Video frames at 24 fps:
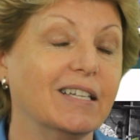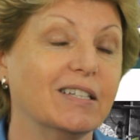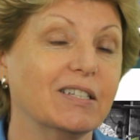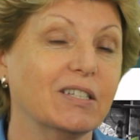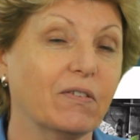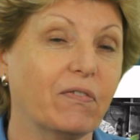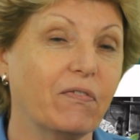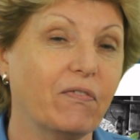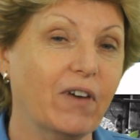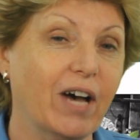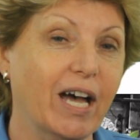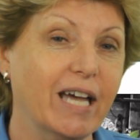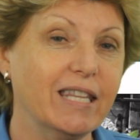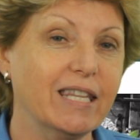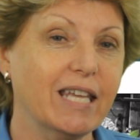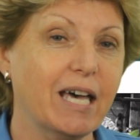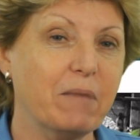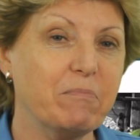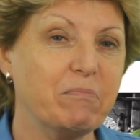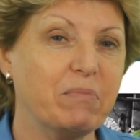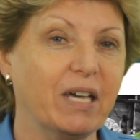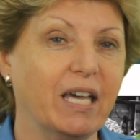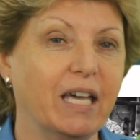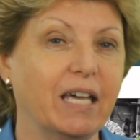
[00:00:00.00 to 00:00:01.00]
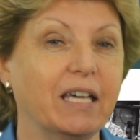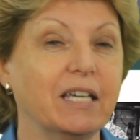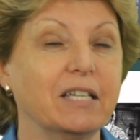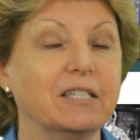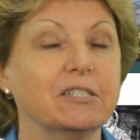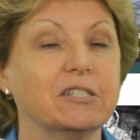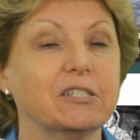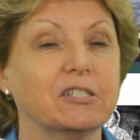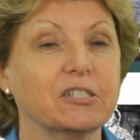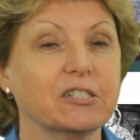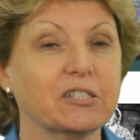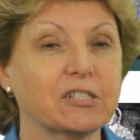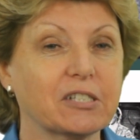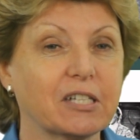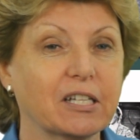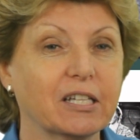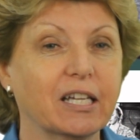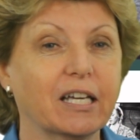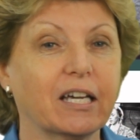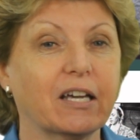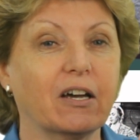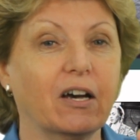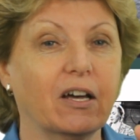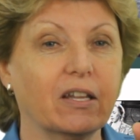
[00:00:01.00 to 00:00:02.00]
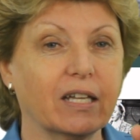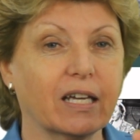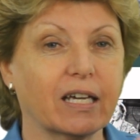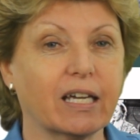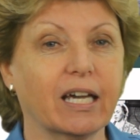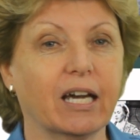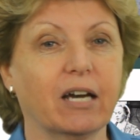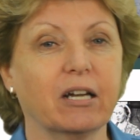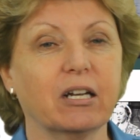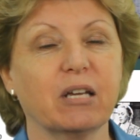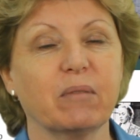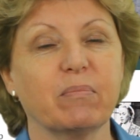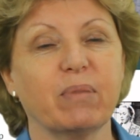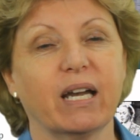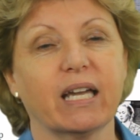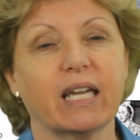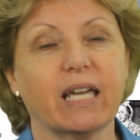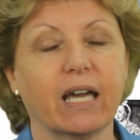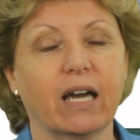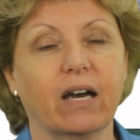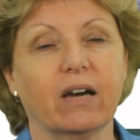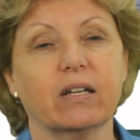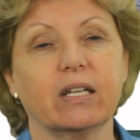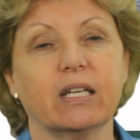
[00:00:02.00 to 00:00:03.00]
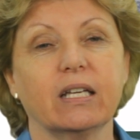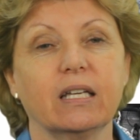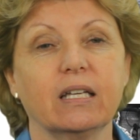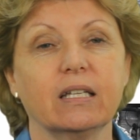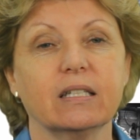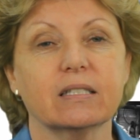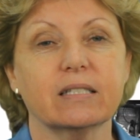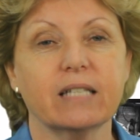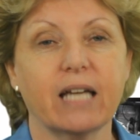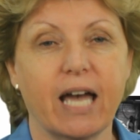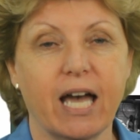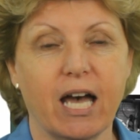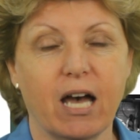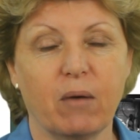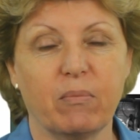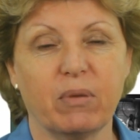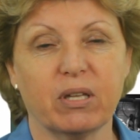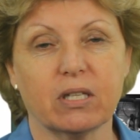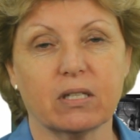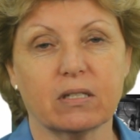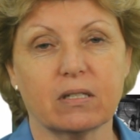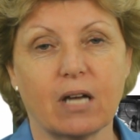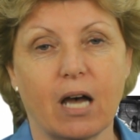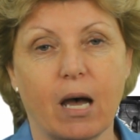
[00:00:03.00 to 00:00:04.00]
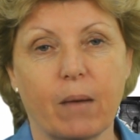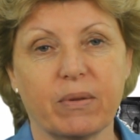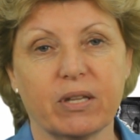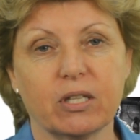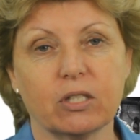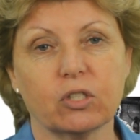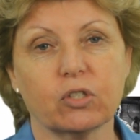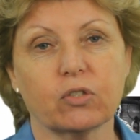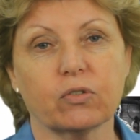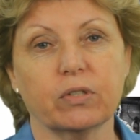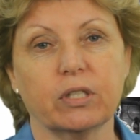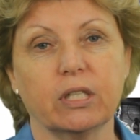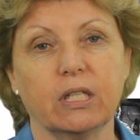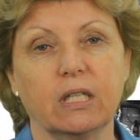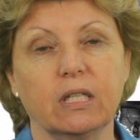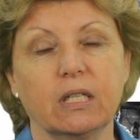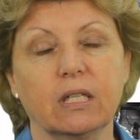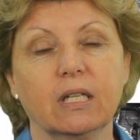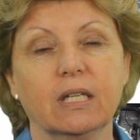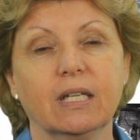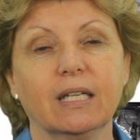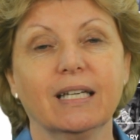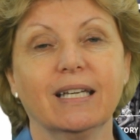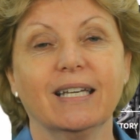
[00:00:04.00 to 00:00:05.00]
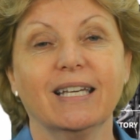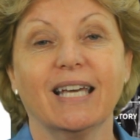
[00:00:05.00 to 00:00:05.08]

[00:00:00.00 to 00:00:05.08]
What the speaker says: To find that page, just click on the County by County tab at the top of the screen